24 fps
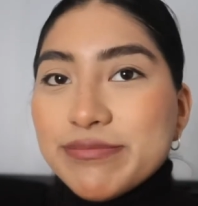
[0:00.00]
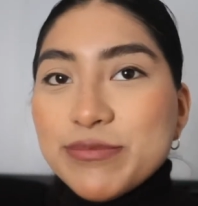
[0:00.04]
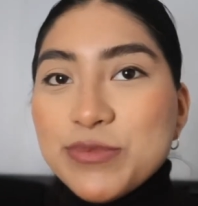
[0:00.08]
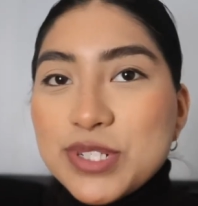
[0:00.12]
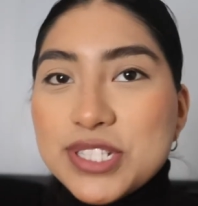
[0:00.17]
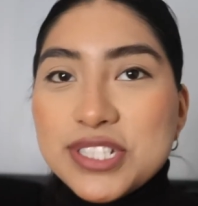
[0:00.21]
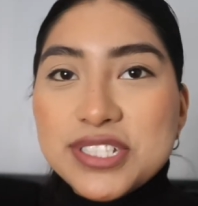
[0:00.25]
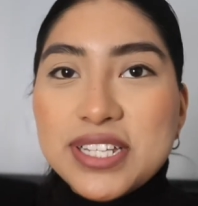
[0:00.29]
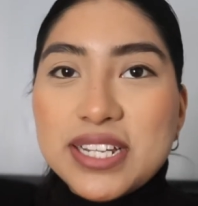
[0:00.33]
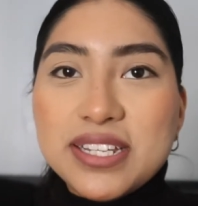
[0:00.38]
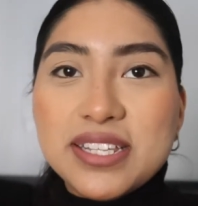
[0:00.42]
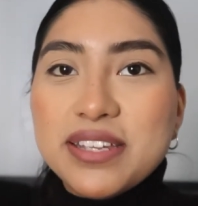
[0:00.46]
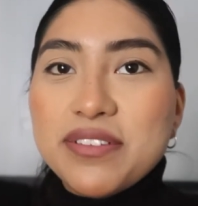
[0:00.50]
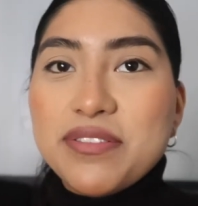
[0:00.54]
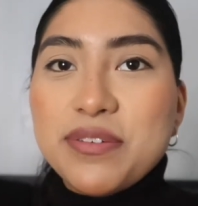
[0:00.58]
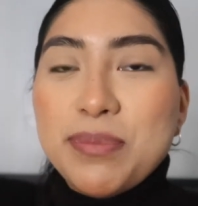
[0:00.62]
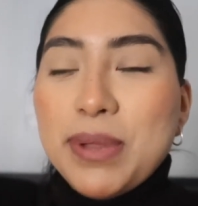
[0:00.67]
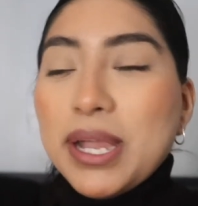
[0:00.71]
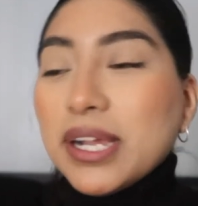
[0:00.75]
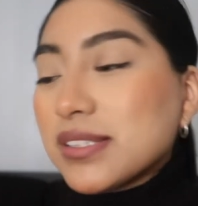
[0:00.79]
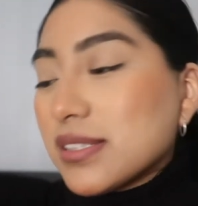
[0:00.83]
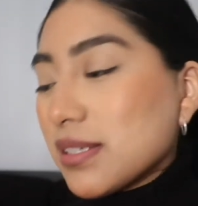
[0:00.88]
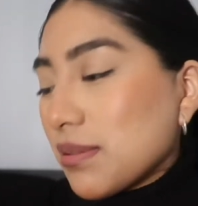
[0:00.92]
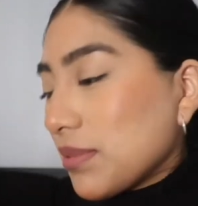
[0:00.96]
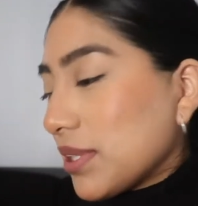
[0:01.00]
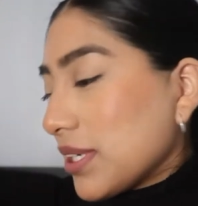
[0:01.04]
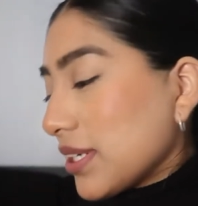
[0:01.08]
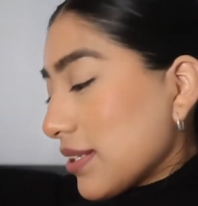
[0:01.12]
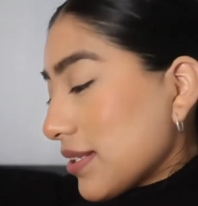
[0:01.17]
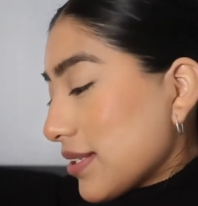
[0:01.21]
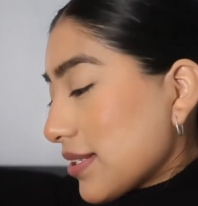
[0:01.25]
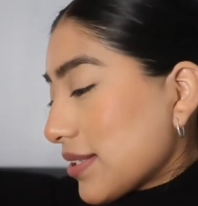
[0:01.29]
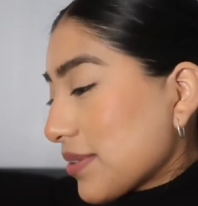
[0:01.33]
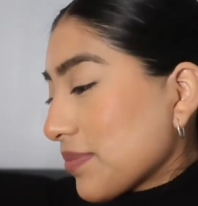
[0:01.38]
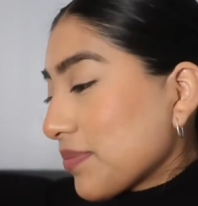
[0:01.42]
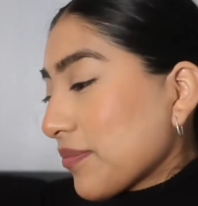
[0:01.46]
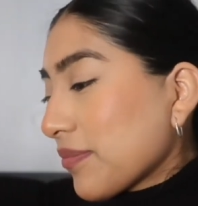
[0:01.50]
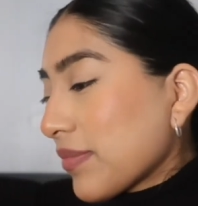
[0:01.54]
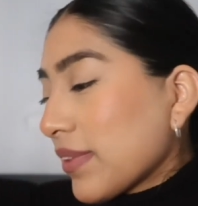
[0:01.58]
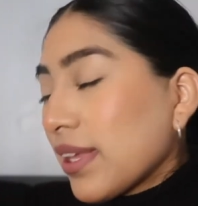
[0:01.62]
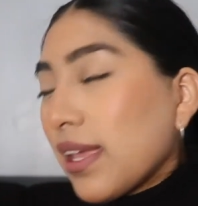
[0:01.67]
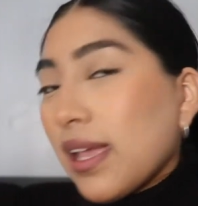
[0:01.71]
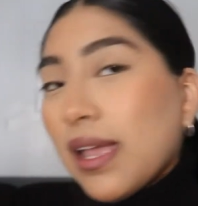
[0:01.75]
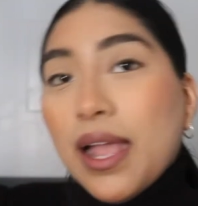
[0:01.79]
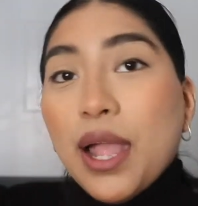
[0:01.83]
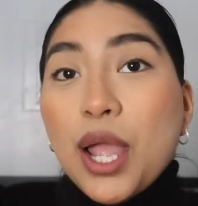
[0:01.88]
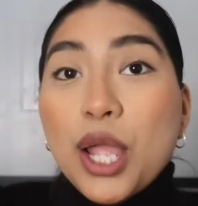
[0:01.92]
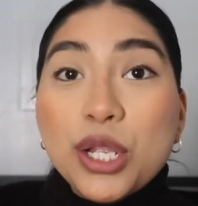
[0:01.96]
we just have to give it back to him.
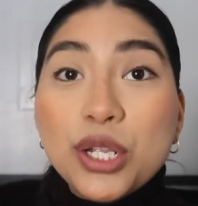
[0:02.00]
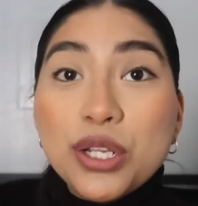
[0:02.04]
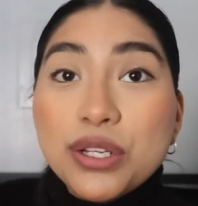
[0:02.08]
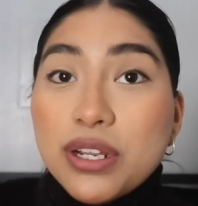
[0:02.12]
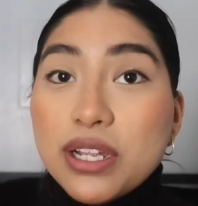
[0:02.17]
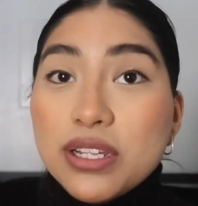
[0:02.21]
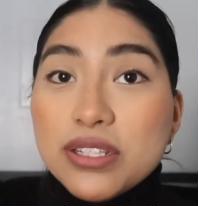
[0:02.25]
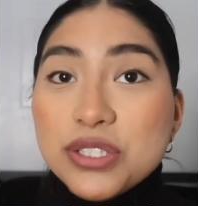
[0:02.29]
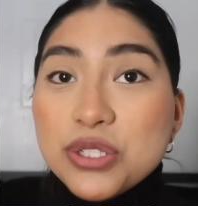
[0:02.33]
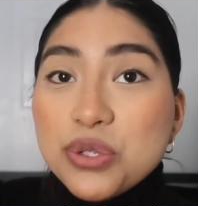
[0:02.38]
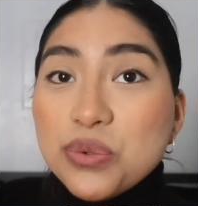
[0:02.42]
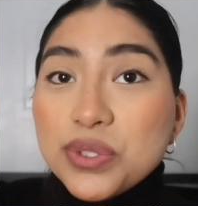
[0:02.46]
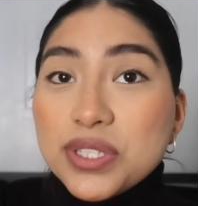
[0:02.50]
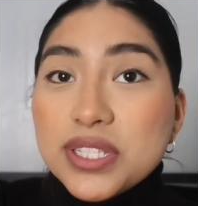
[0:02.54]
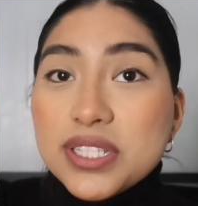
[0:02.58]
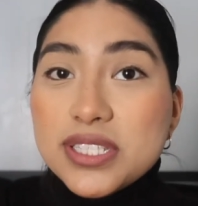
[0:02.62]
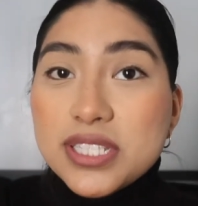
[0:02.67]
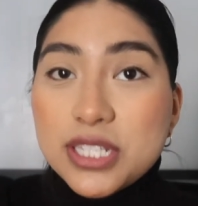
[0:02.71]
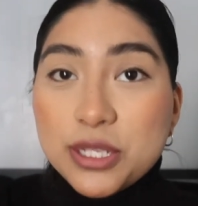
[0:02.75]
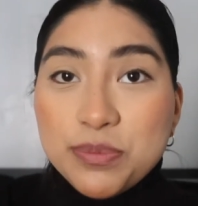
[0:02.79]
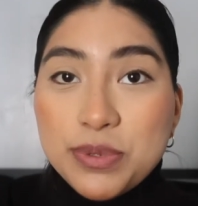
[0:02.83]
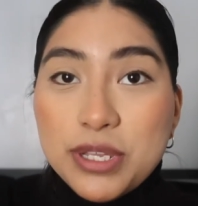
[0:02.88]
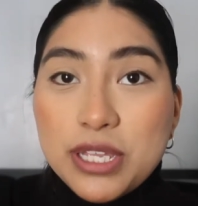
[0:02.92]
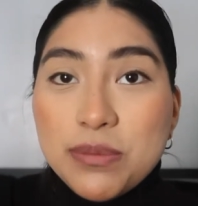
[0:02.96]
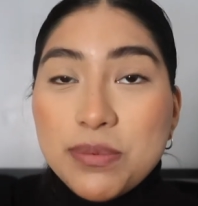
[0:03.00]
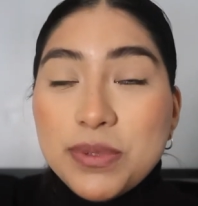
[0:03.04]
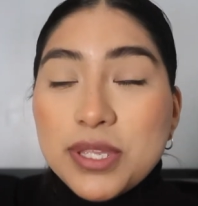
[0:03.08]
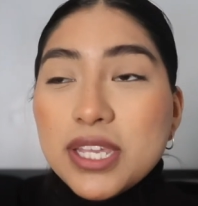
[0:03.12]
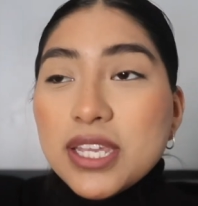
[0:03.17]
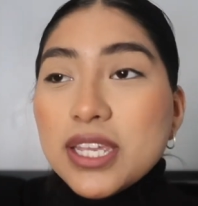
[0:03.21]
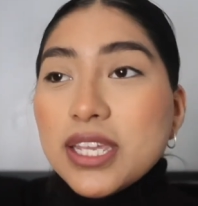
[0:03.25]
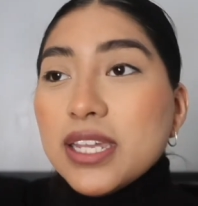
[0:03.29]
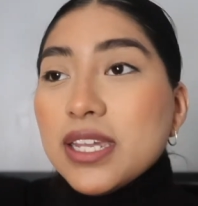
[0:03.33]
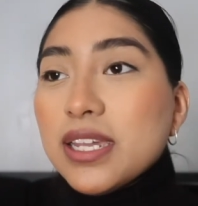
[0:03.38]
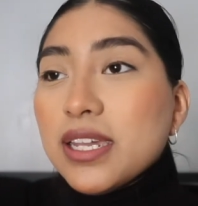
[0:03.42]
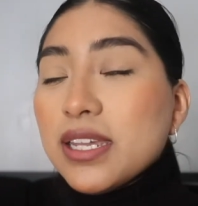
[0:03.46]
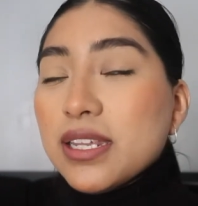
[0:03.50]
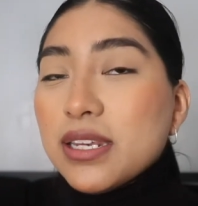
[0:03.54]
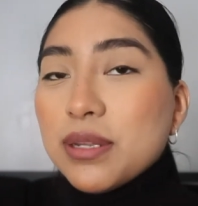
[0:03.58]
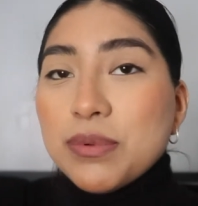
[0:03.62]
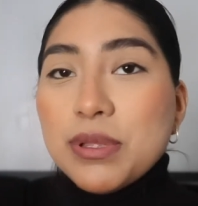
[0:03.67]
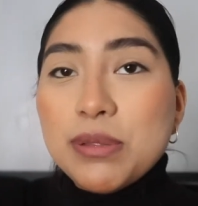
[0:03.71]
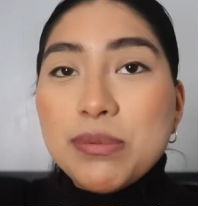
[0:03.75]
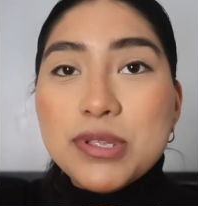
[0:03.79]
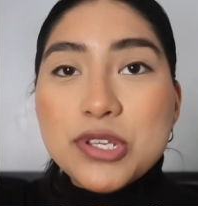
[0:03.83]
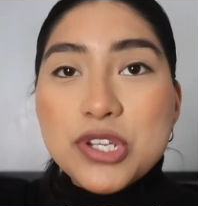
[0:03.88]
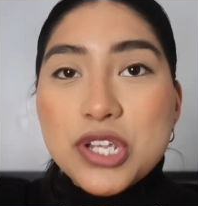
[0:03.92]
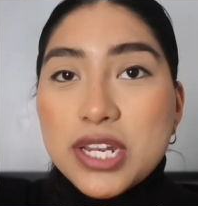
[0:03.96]
I could not deal with a sick baby and a
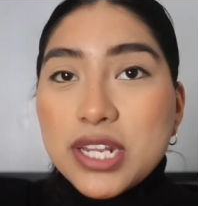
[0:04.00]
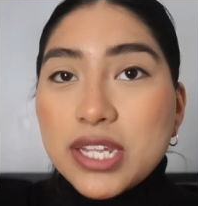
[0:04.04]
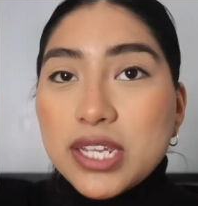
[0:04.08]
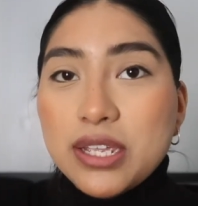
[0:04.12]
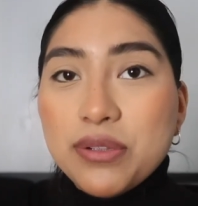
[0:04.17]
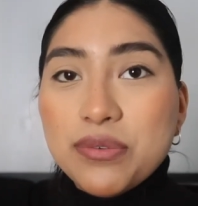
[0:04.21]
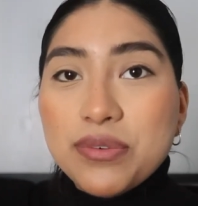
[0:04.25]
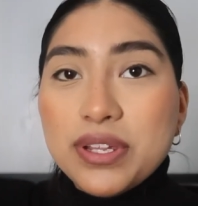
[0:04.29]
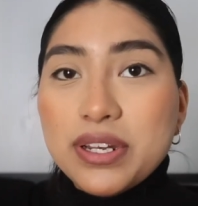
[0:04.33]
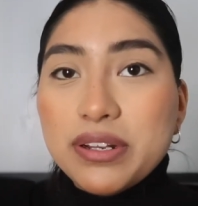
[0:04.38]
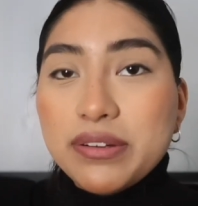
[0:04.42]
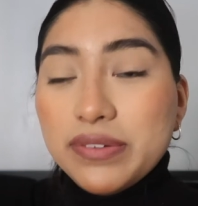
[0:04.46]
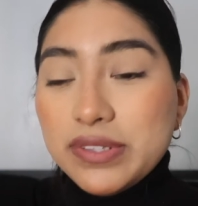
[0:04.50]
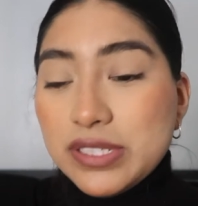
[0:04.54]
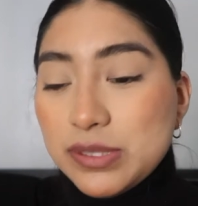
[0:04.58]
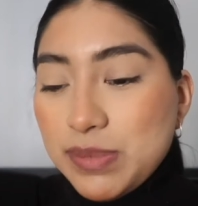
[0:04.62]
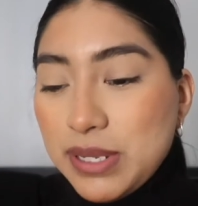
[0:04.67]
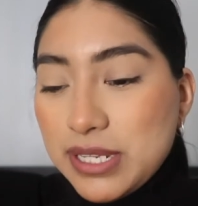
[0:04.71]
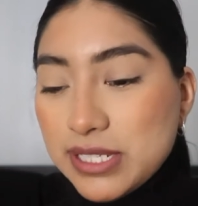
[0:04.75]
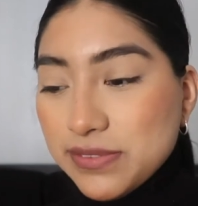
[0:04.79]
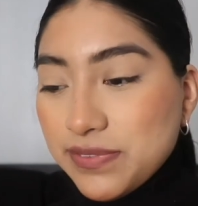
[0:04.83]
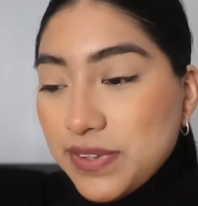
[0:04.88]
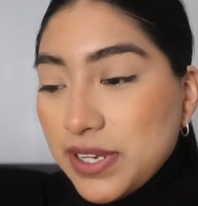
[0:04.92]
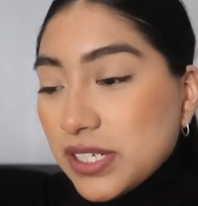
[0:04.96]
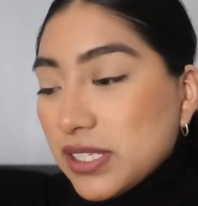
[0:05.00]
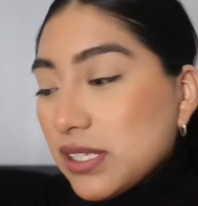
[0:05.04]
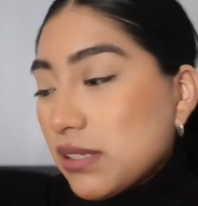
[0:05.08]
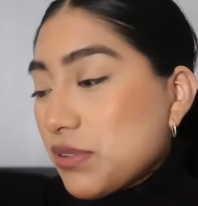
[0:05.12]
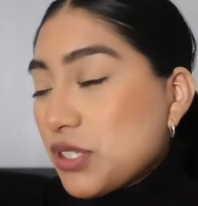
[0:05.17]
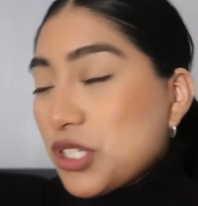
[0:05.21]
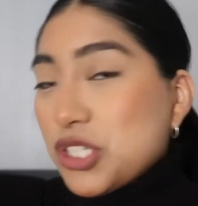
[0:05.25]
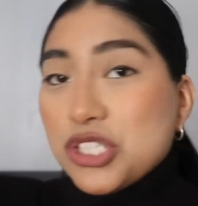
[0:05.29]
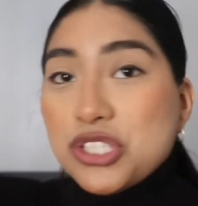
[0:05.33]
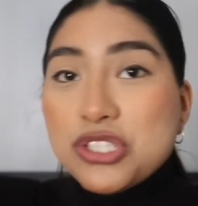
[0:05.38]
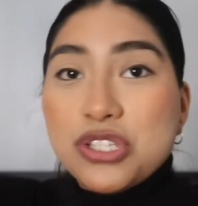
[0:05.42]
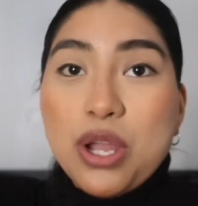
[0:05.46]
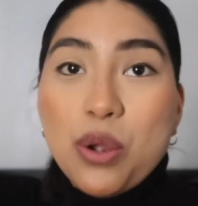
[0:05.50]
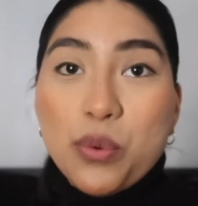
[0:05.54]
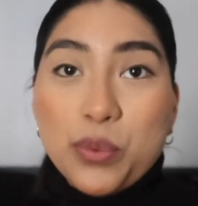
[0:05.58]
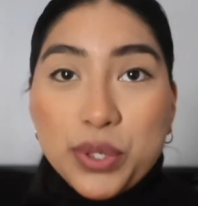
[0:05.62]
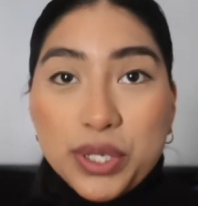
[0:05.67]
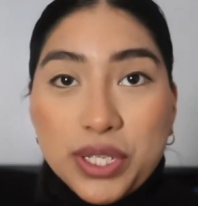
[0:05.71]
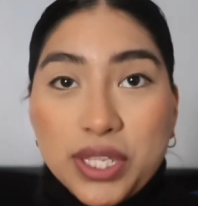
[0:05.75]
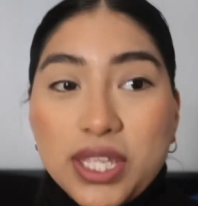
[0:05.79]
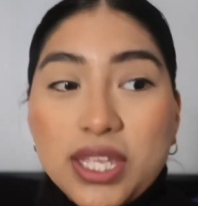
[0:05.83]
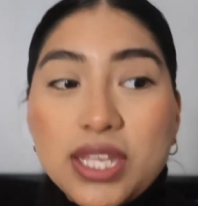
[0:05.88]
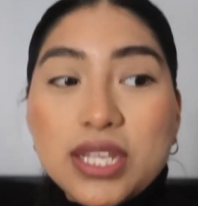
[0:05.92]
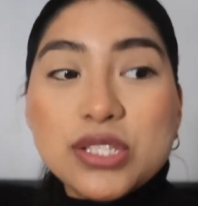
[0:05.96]
baby trying to get rid of his pacifier. That was just not
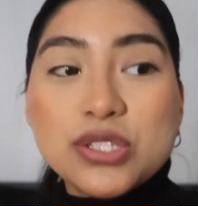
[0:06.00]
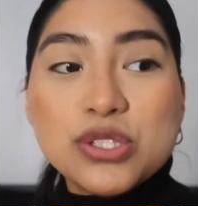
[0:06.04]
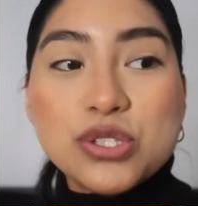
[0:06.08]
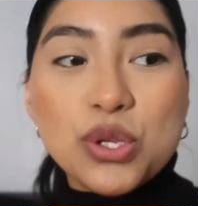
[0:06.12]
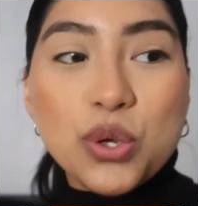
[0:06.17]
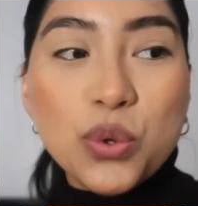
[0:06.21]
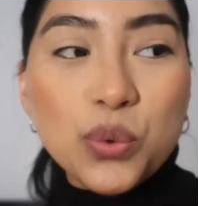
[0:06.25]
working.